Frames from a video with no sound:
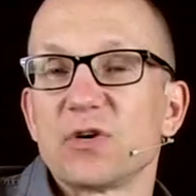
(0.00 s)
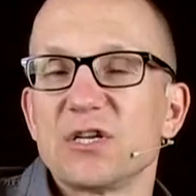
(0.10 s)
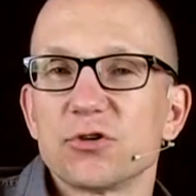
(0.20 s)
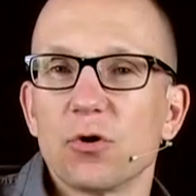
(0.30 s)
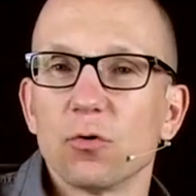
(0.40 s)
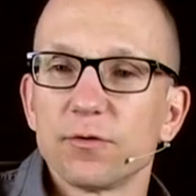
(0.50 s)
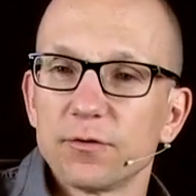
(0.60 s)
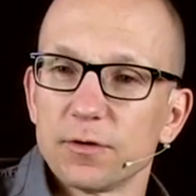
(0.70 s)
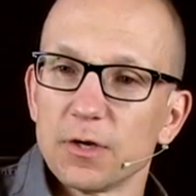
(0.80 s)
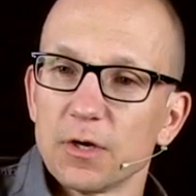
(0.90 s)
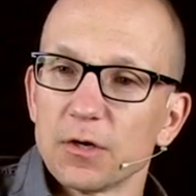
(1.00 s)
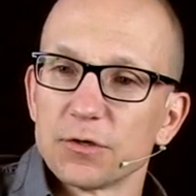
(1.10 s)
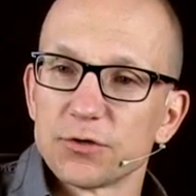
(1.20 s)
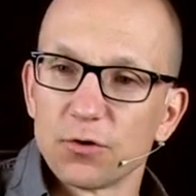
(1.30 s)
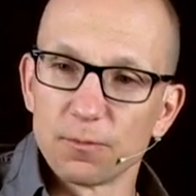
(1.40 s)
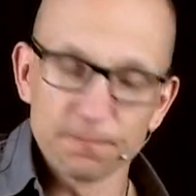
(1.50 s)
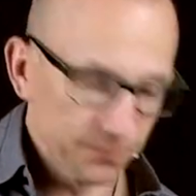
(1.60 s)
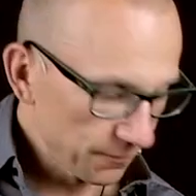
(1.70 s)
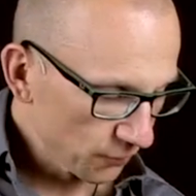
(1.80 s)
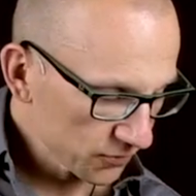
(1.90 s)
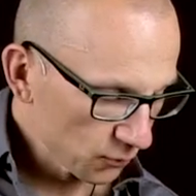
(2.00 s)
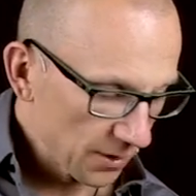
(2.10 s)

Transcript: for each note. So the first